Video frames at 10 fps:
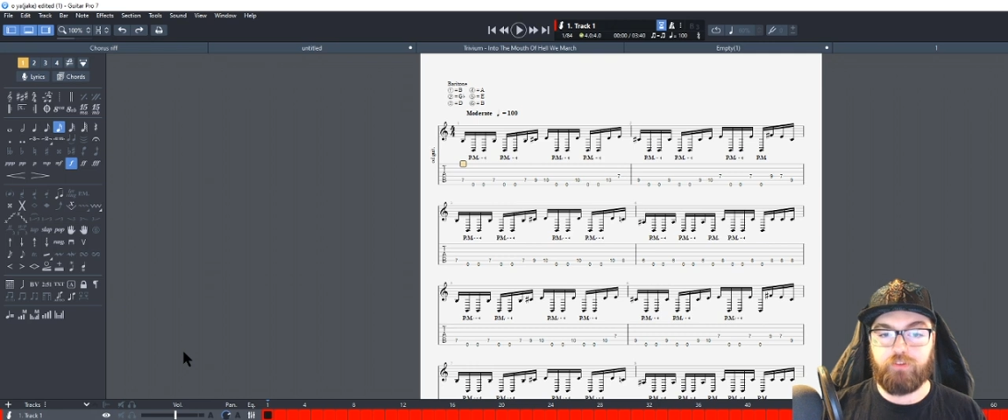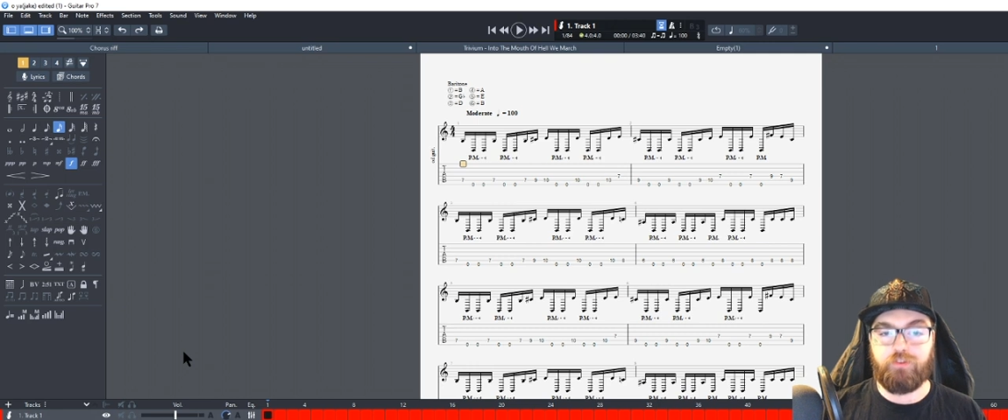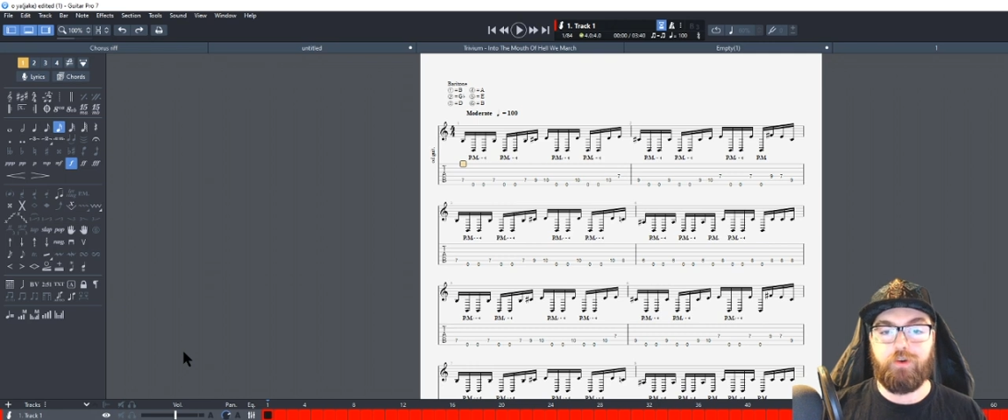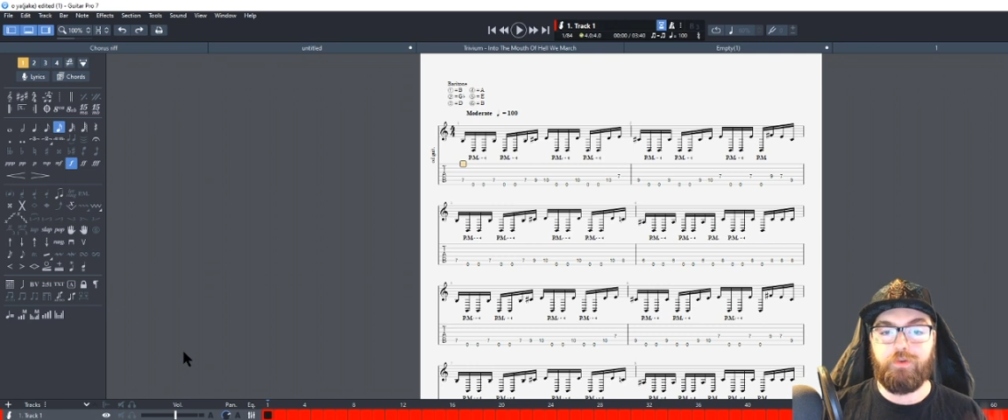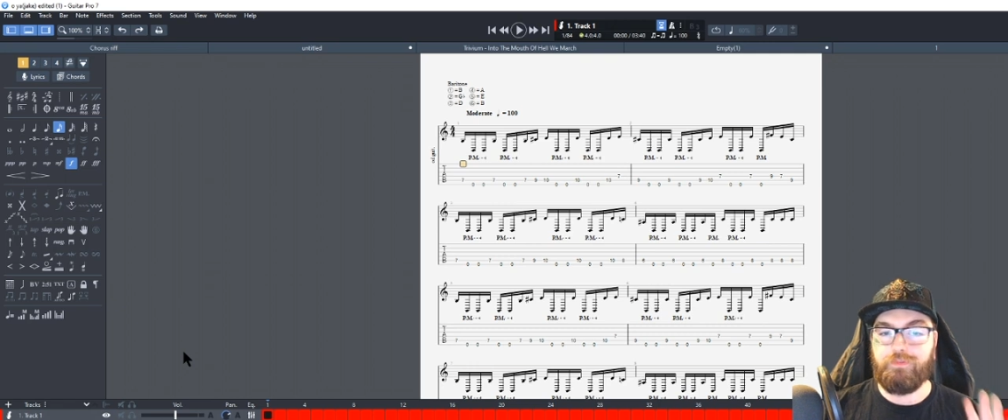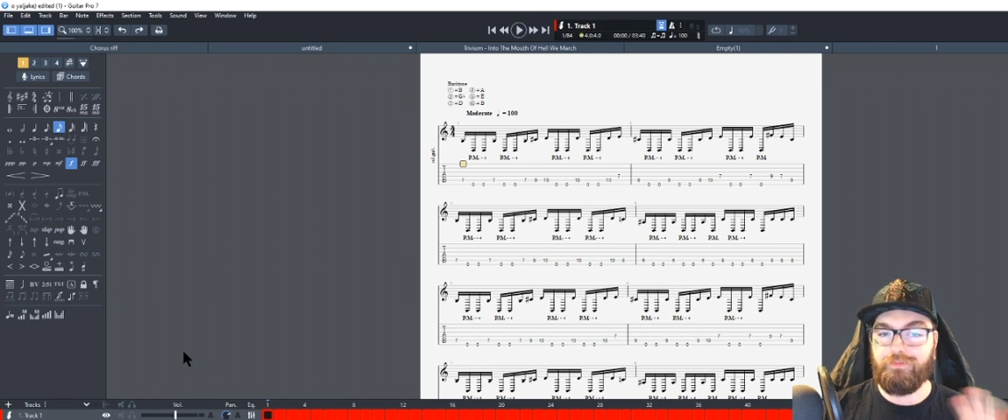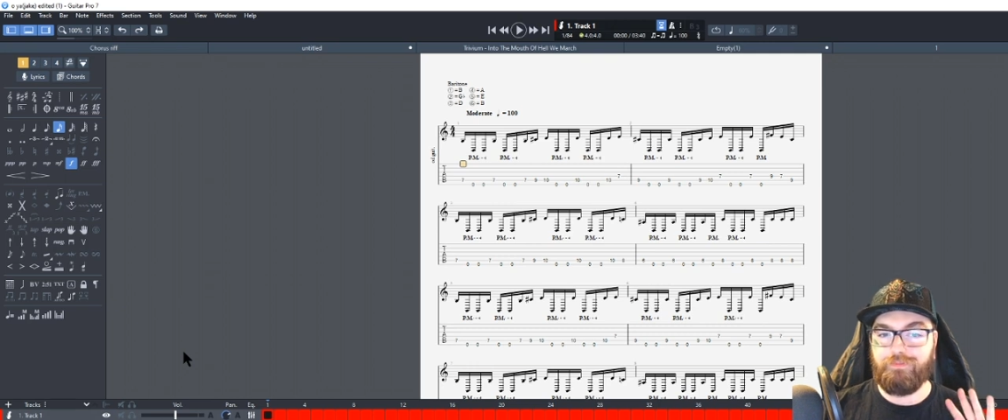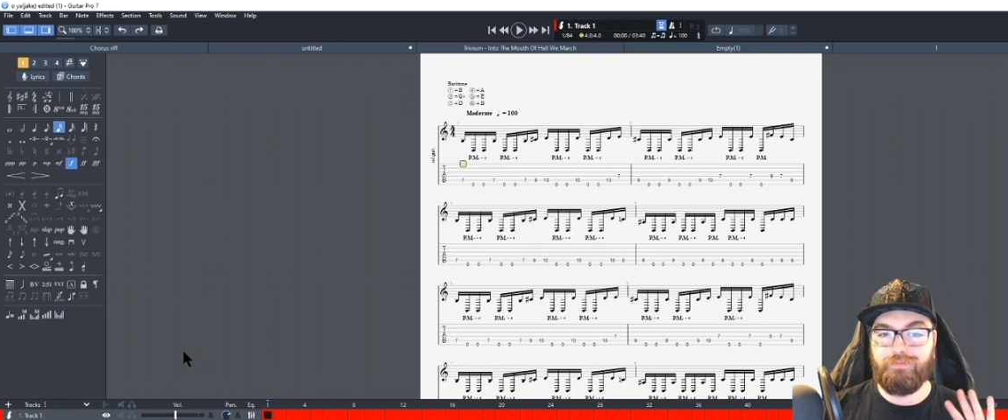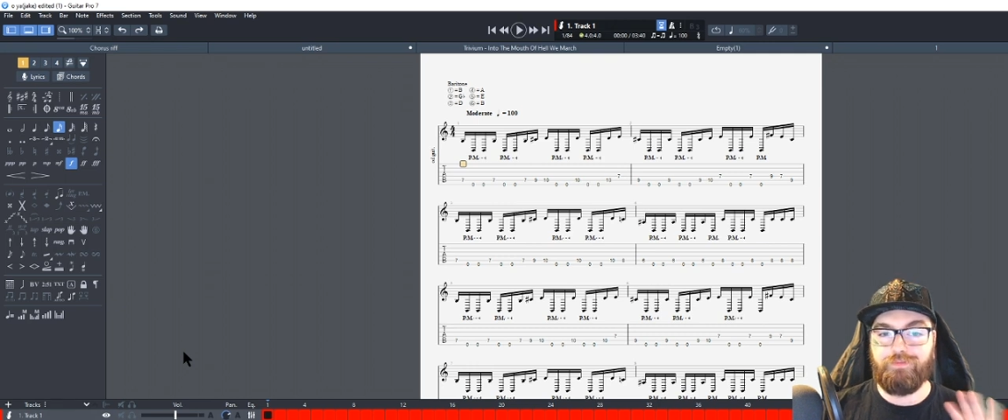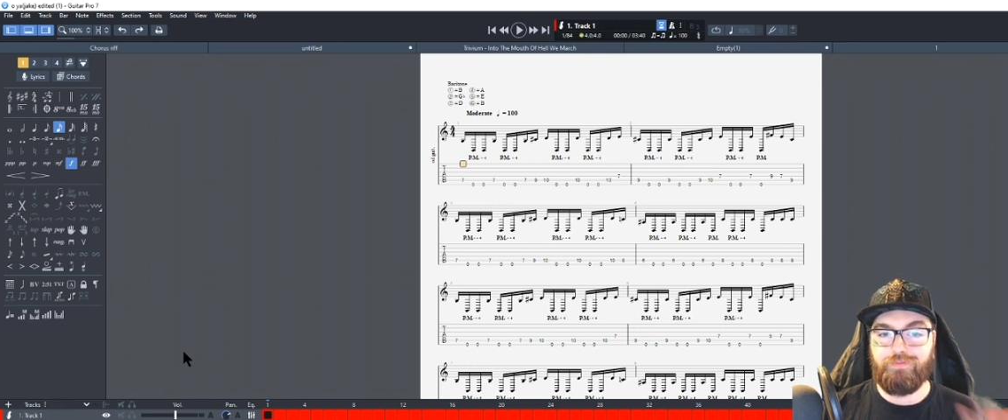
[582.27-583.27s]
so
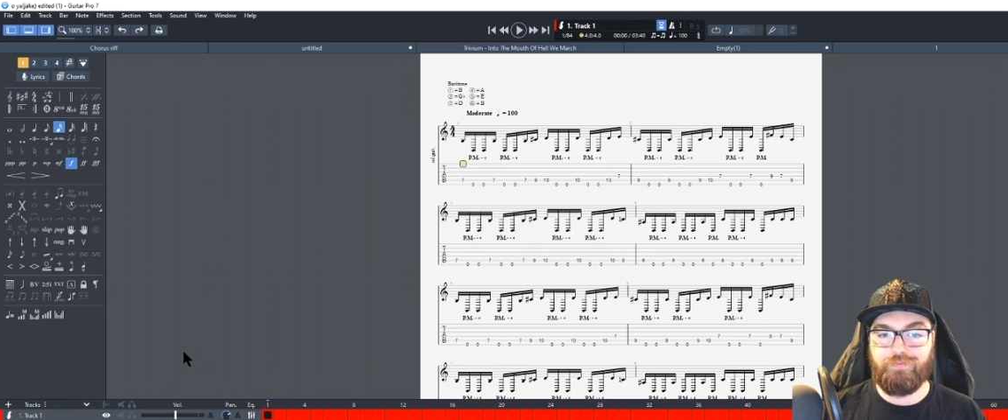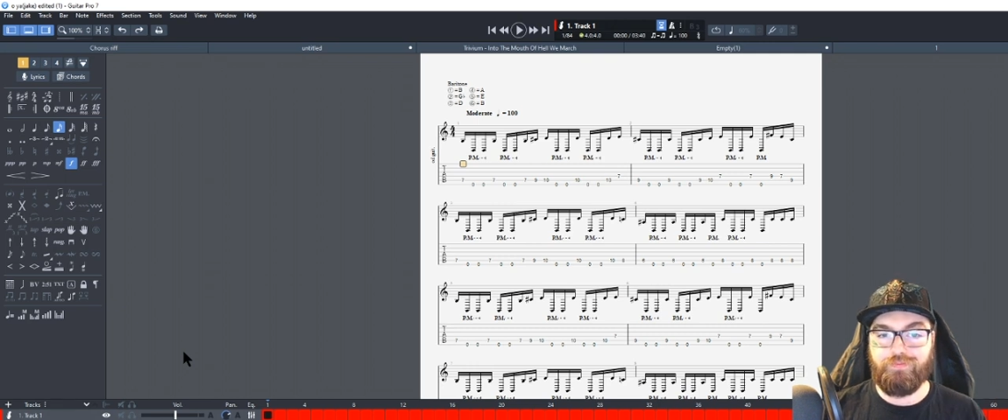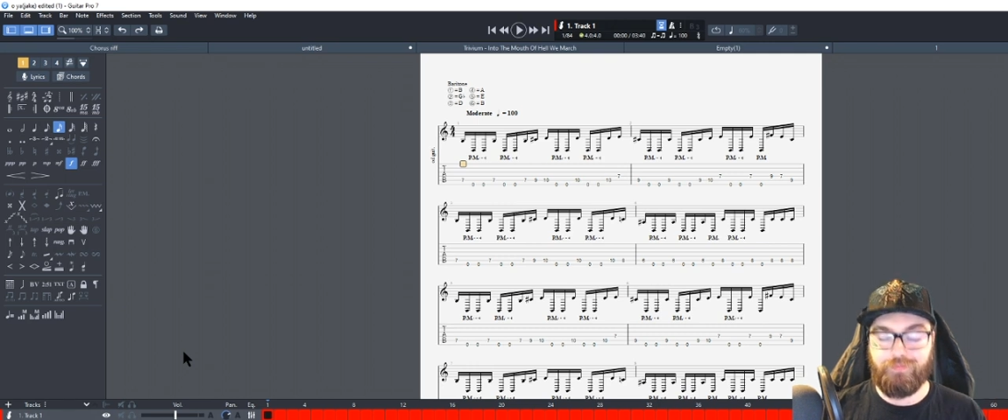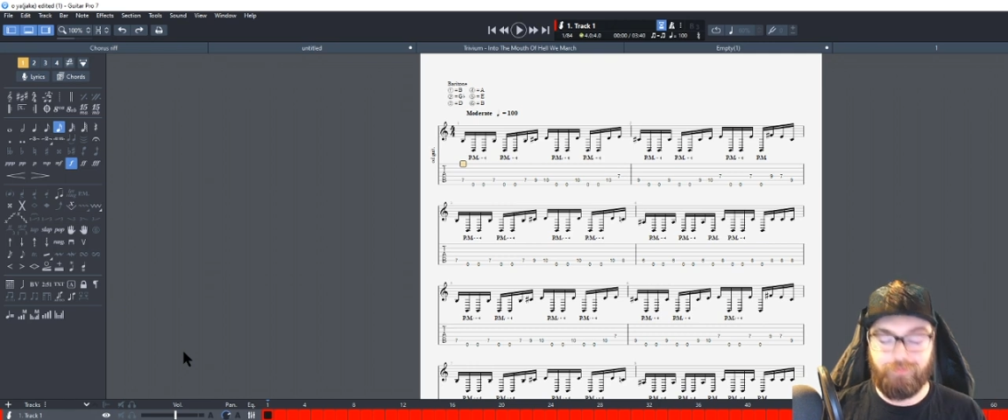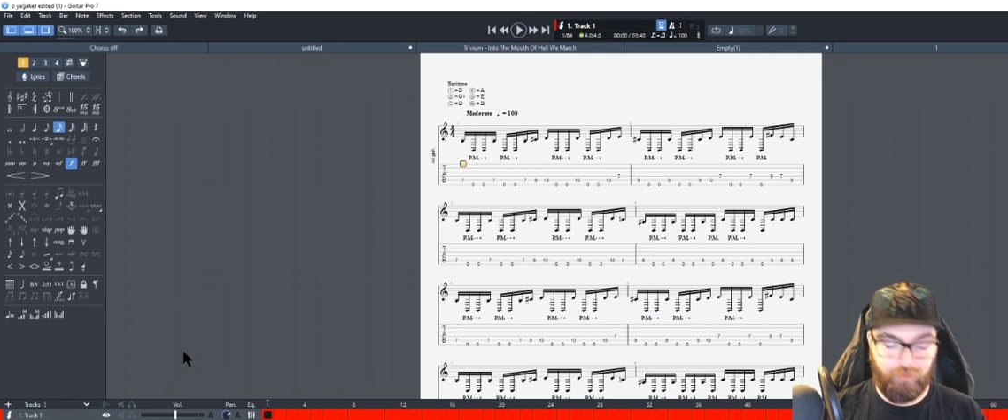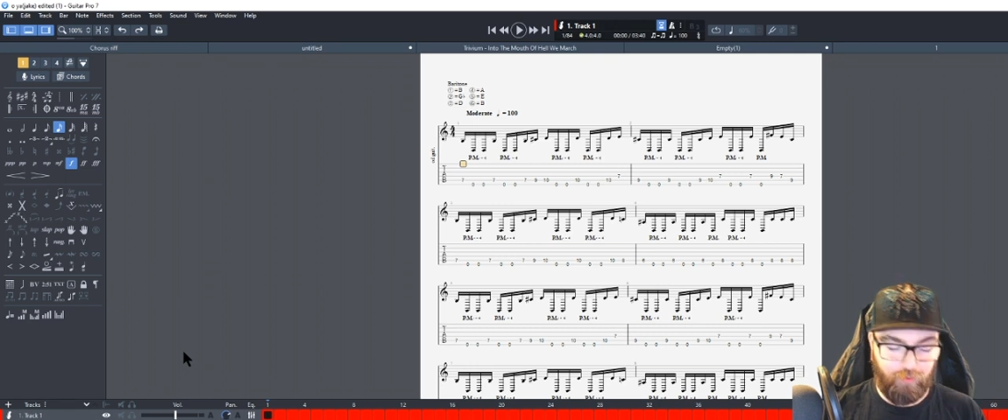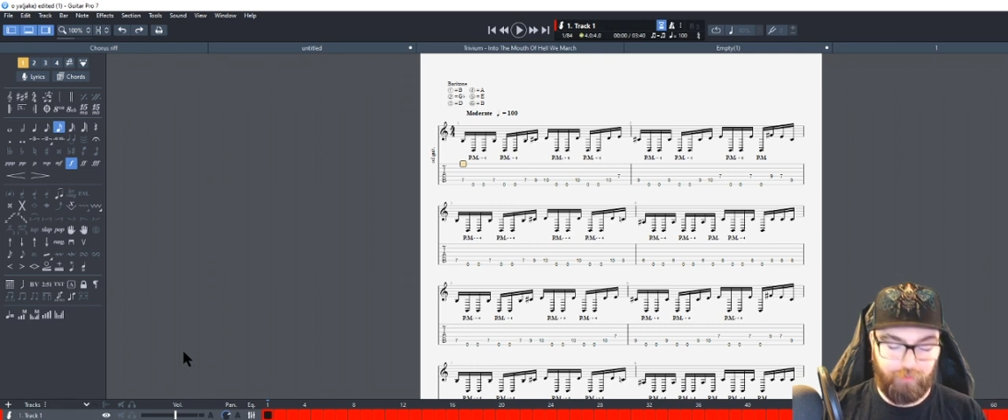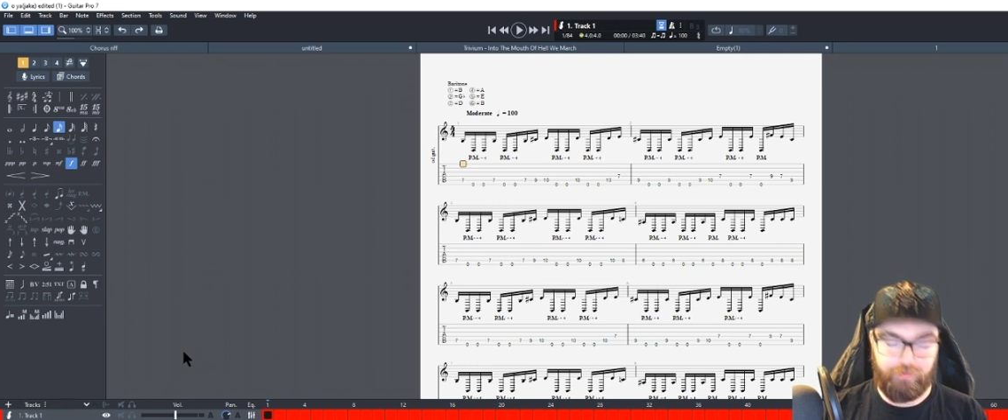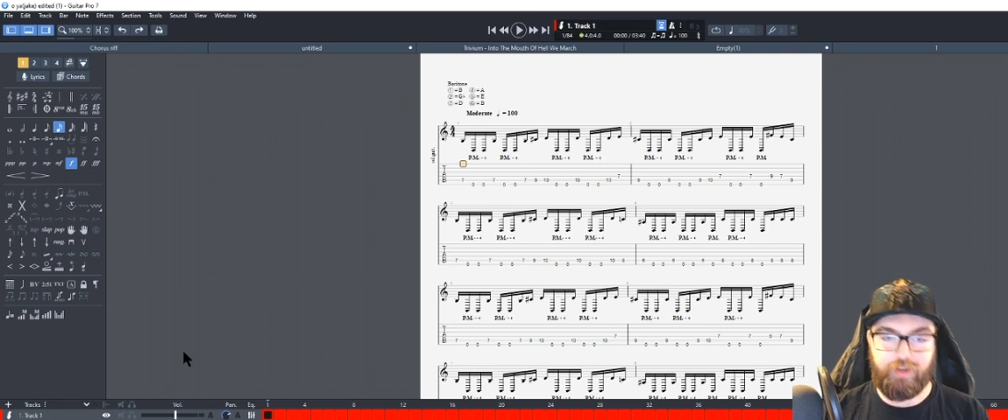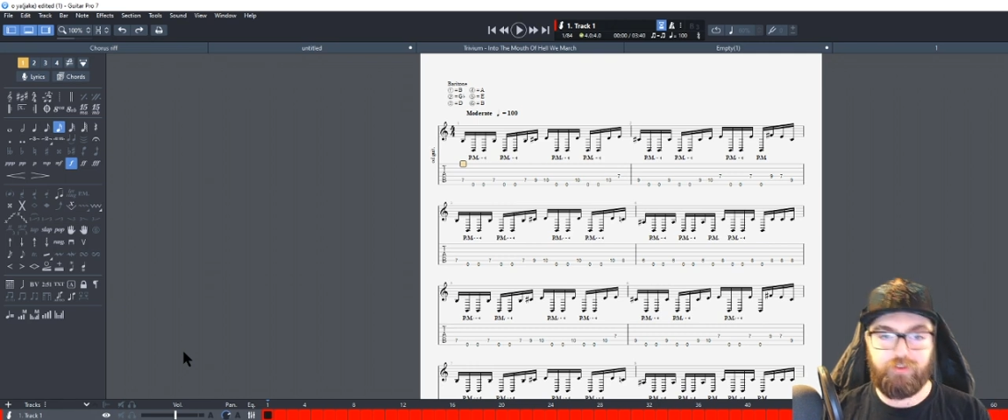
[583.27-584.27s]

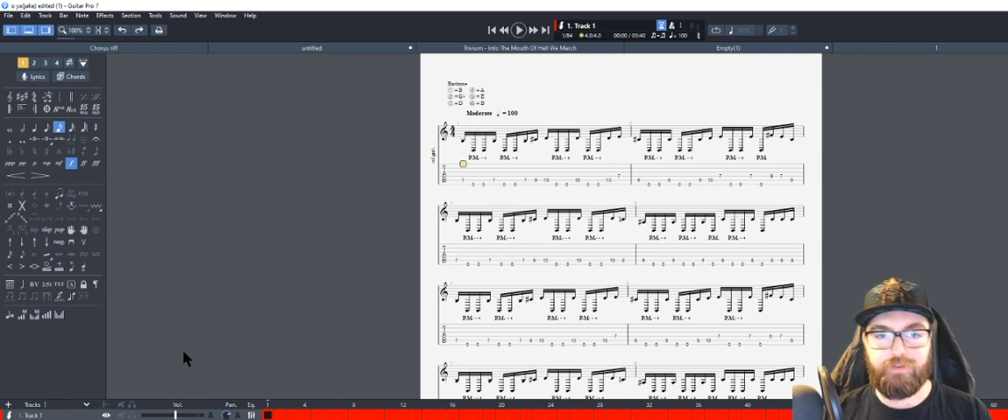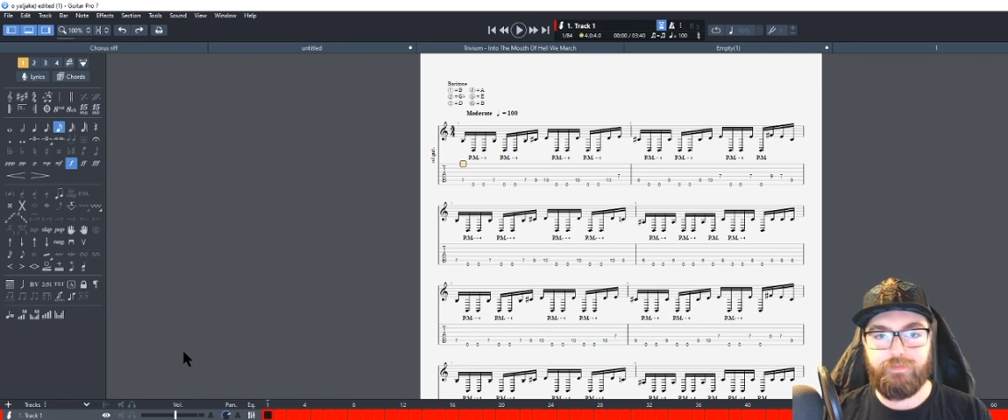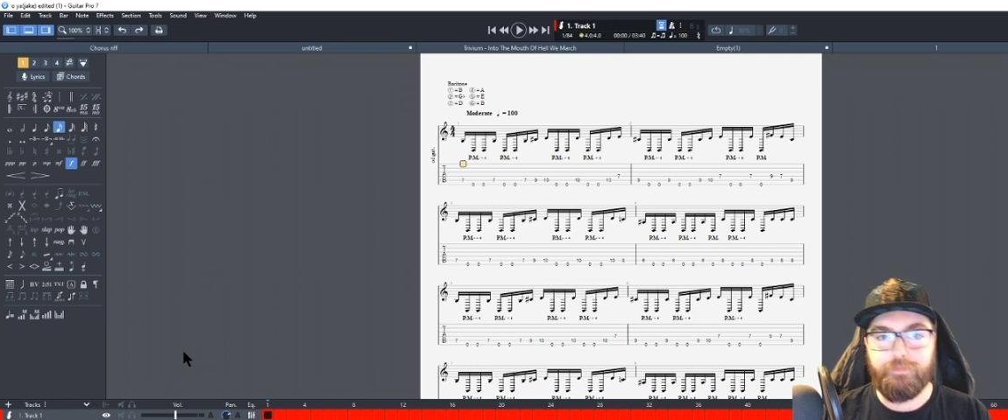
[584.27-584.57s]
clarification.